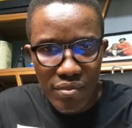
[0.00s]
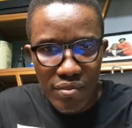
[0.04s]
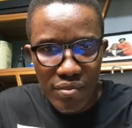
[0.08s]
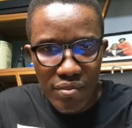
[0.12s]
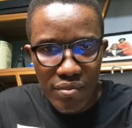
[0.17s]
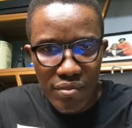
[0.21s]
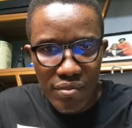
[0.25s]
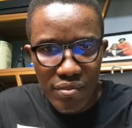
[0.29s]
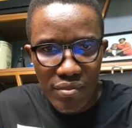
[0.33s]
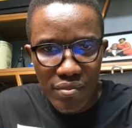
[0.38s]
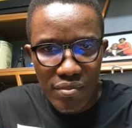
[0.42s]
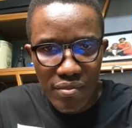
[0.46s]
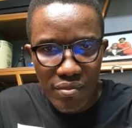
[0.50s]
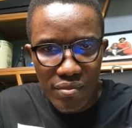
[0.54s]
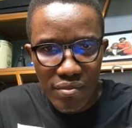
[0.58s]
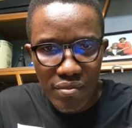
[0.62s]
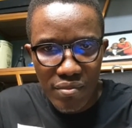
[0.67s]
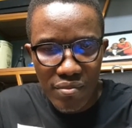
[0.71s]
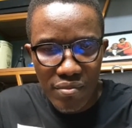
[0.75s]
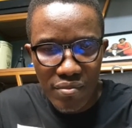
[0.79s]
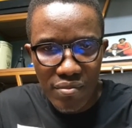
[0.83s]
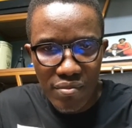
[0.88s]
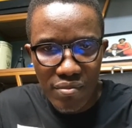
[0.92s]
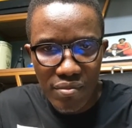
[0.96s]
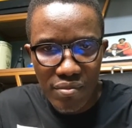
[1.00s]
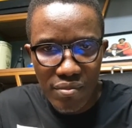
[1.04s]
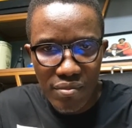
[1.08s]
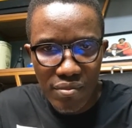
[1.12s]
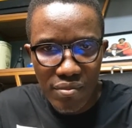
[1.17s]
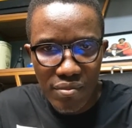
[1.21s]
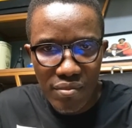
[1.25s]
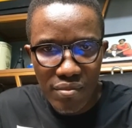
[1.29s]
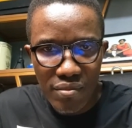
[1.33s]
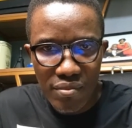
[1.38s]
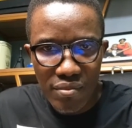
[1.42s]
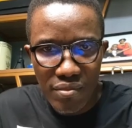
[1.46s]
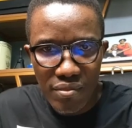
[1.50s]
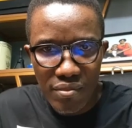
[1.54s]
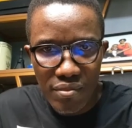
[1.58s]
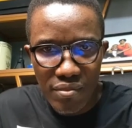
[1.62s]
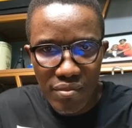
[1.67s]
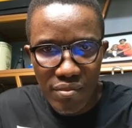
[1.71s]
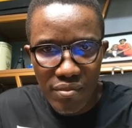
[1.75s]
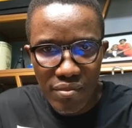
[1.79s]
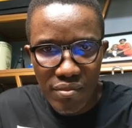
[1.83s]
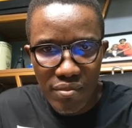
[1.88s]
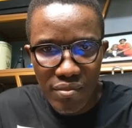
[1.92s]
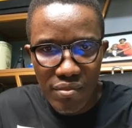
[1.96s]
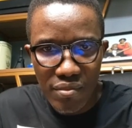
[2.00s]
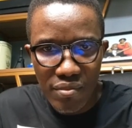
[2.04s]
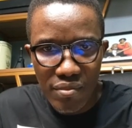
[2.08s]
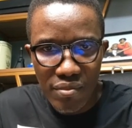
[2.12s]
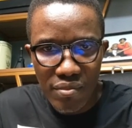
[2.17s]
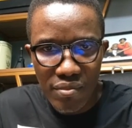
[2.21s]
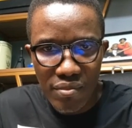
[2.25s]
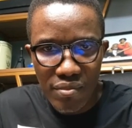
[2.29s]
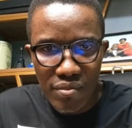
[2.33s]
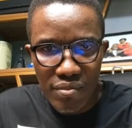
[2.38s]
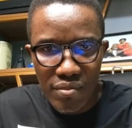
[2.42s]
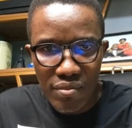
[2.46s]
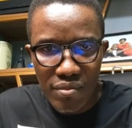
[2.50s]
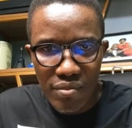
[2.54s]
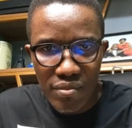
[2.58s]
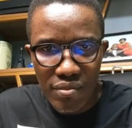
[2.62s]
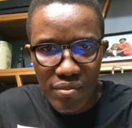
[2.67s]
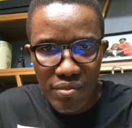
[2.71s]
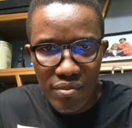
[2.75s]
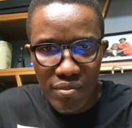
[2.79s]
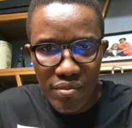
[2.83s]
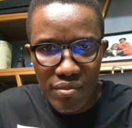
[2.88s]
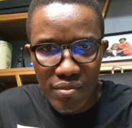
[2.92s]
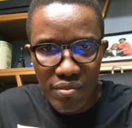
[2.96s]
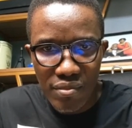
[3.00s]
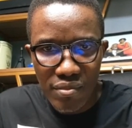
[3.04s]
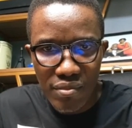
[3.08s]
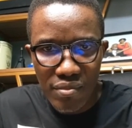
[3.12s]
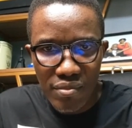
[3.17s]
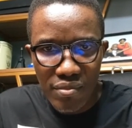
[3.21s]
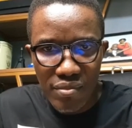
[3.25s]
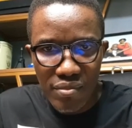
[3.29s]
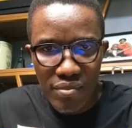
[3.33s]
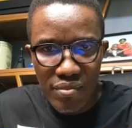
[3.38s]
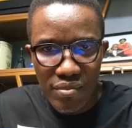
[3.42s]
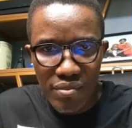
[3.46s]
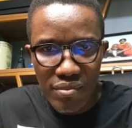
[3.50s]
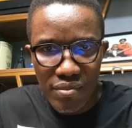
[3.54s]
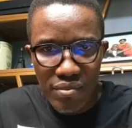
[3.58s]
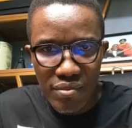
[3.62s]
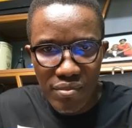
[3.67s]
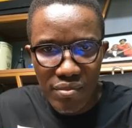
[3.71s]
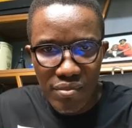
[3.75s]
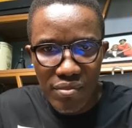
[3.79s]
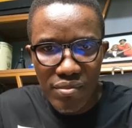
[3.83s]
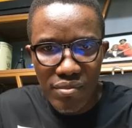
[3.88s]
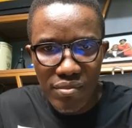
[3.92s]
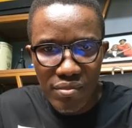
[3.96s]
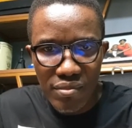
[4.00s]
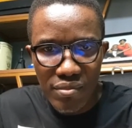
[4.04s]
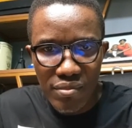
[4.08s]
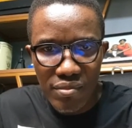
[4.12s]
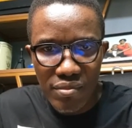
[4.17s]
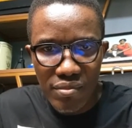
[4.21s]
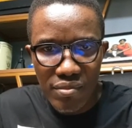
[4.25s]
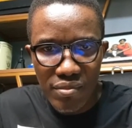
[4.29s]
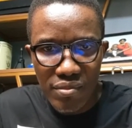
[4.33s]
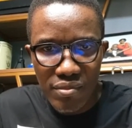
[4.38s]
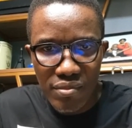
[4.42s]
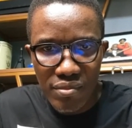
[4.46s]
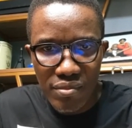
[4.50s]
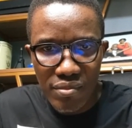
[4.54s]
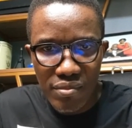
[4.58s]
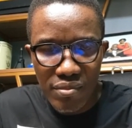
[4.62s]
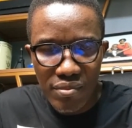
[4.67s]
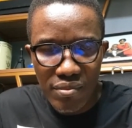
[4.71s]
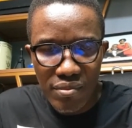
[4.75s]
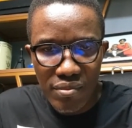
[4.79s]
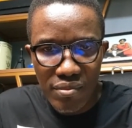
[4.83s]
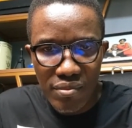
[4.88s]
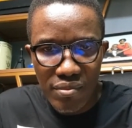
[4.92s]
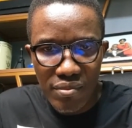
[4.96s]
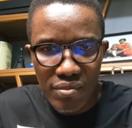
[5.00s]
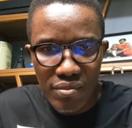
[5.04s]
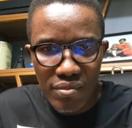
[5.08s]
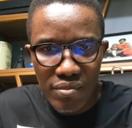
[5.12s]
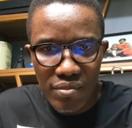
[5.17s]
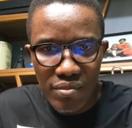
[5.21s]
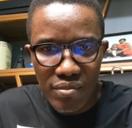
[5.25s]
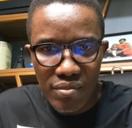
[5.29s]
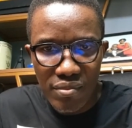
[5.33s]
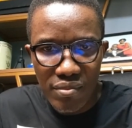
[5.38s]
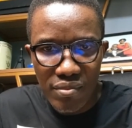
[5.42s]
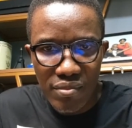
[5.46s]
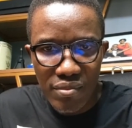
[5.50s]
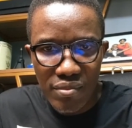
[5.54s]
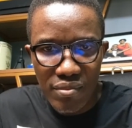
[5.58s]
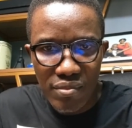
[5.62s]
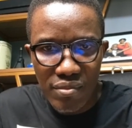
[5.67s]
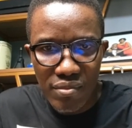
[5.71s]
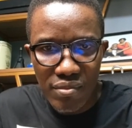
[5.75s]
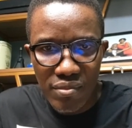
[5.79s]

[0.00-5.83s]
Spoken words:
[no speech]